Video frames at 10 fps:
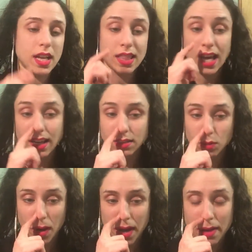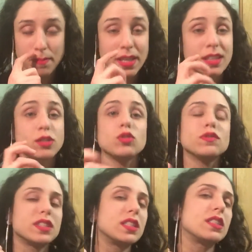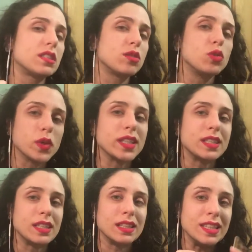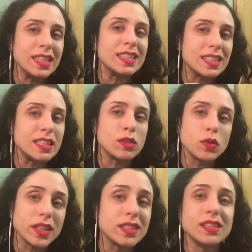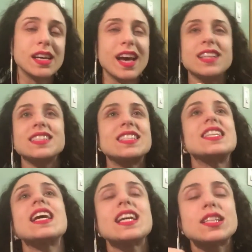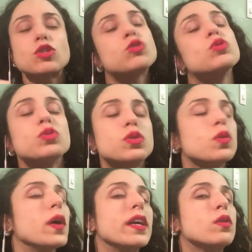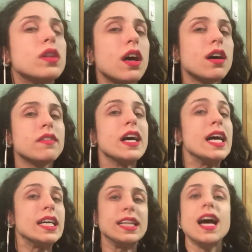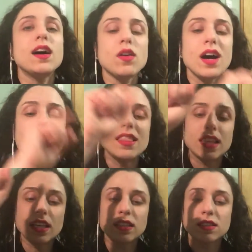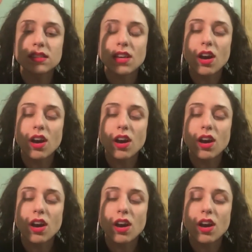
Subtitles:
And that is why, because you've knitted and gritted and stayed true to what you love, now things